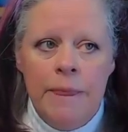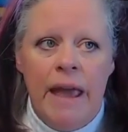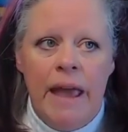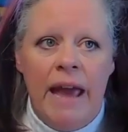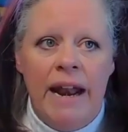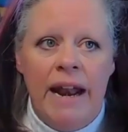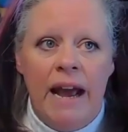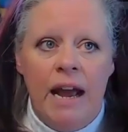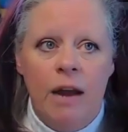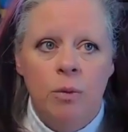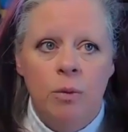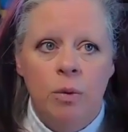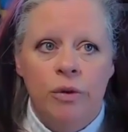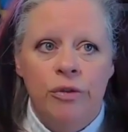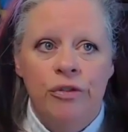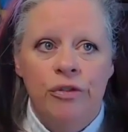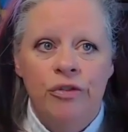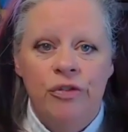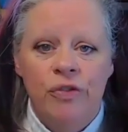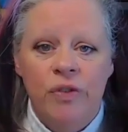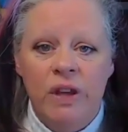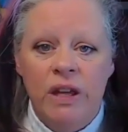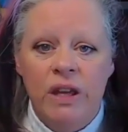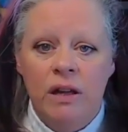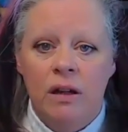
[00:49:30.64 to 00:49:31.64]
And I will
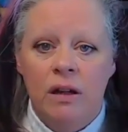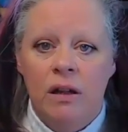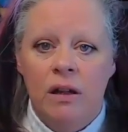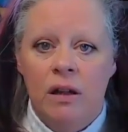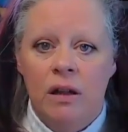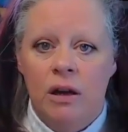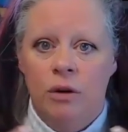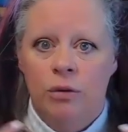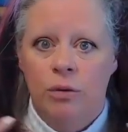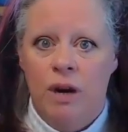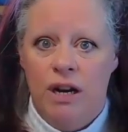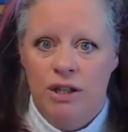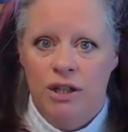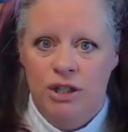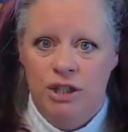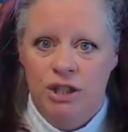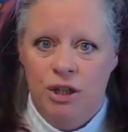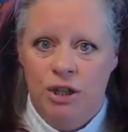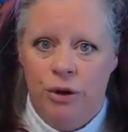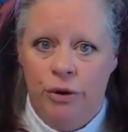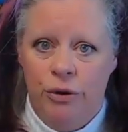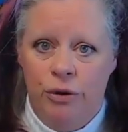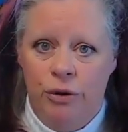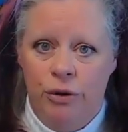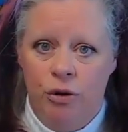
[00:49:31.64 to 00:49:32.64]
feel a
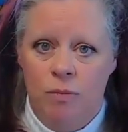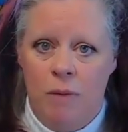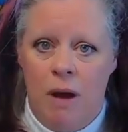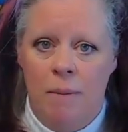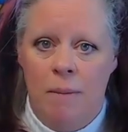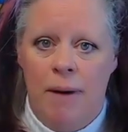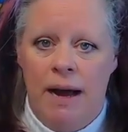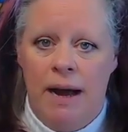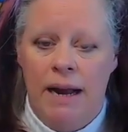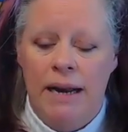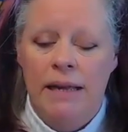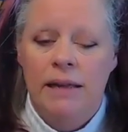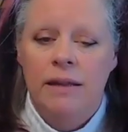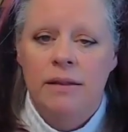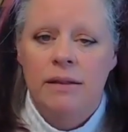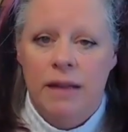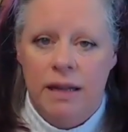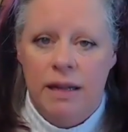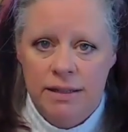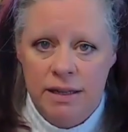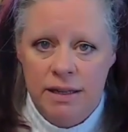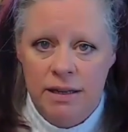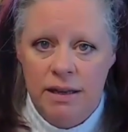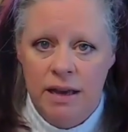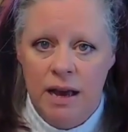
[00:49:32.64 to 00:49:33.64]
rush go through my body.
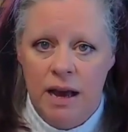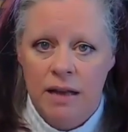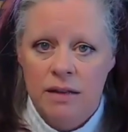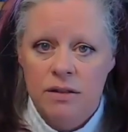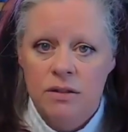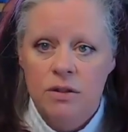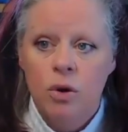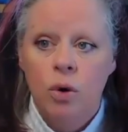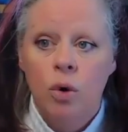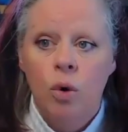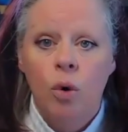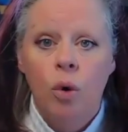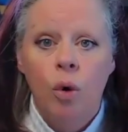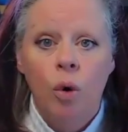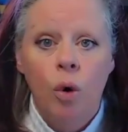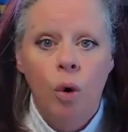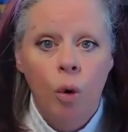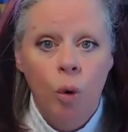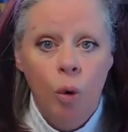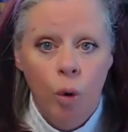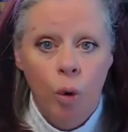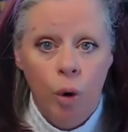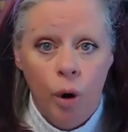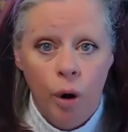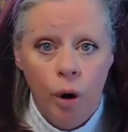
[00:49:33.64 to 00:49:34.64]
That's a yes.
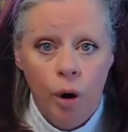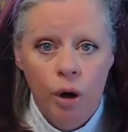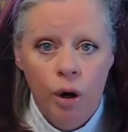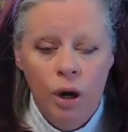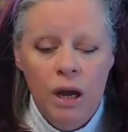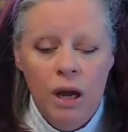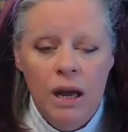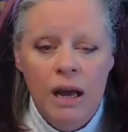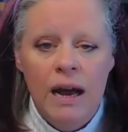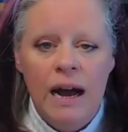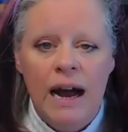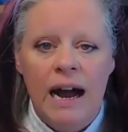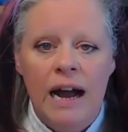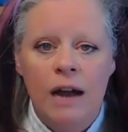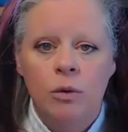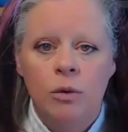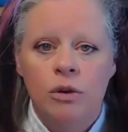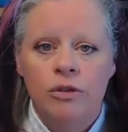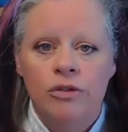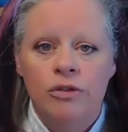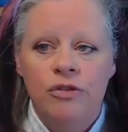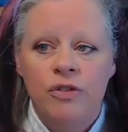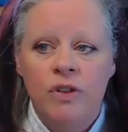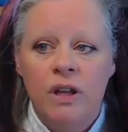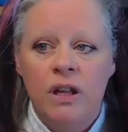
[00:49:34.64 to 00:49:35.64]
Or I
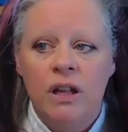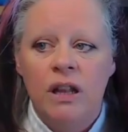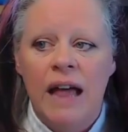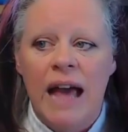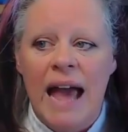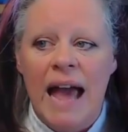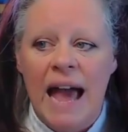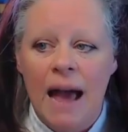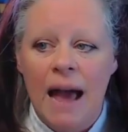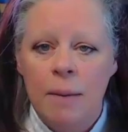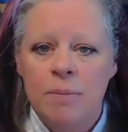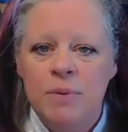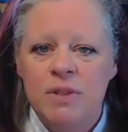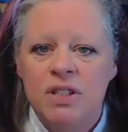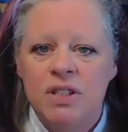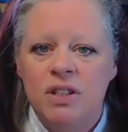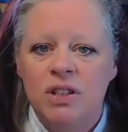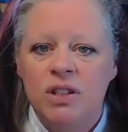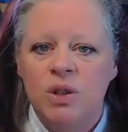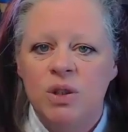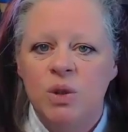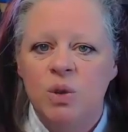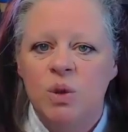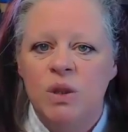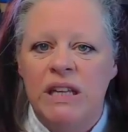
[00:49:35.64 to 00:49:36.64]
will feel
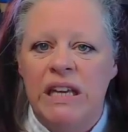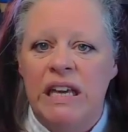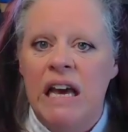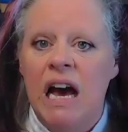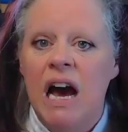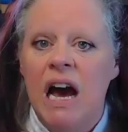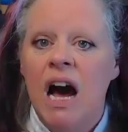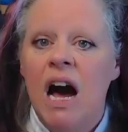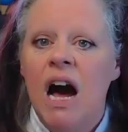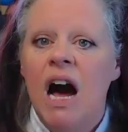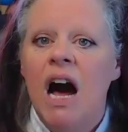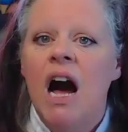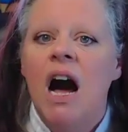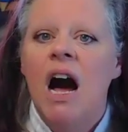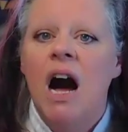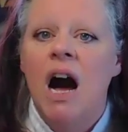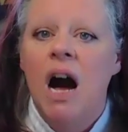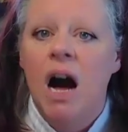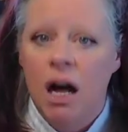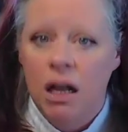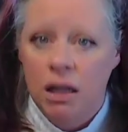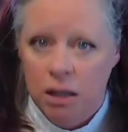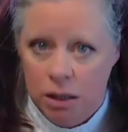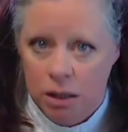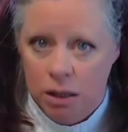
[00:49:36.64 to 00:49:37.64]
absolutely
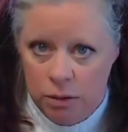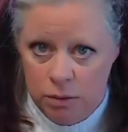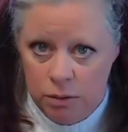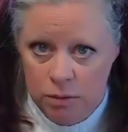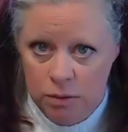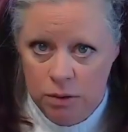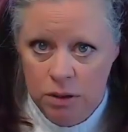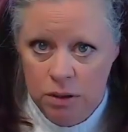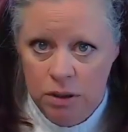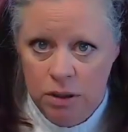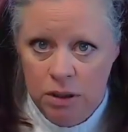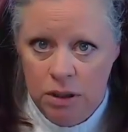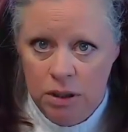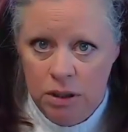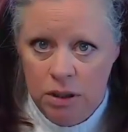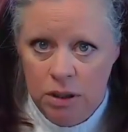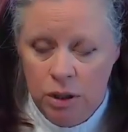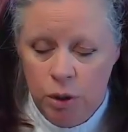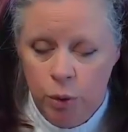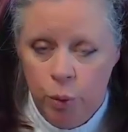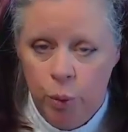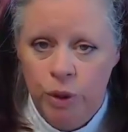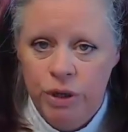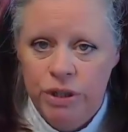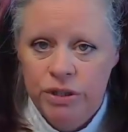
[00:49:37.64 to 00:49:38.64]
hollow,
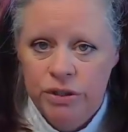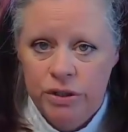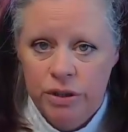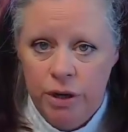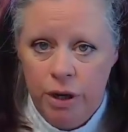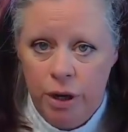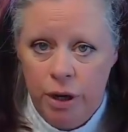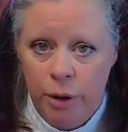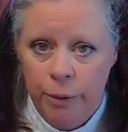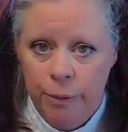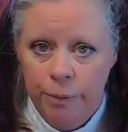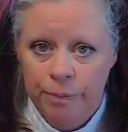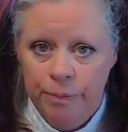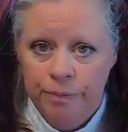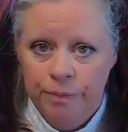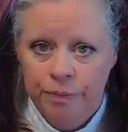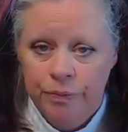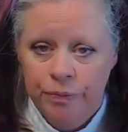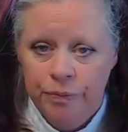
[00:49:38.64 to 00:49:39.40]
which is a no.